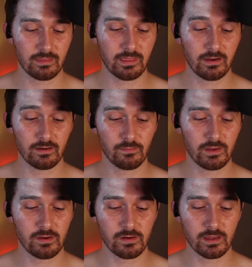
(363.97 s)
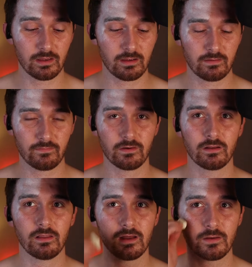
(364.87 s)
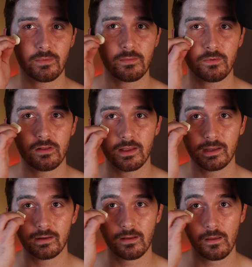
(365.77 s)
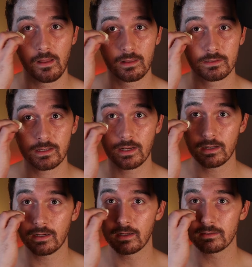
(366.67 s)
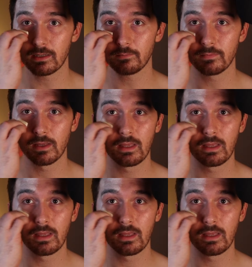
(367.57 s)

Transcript: therapeutic for a lot of people, and it's kind of nice. I'm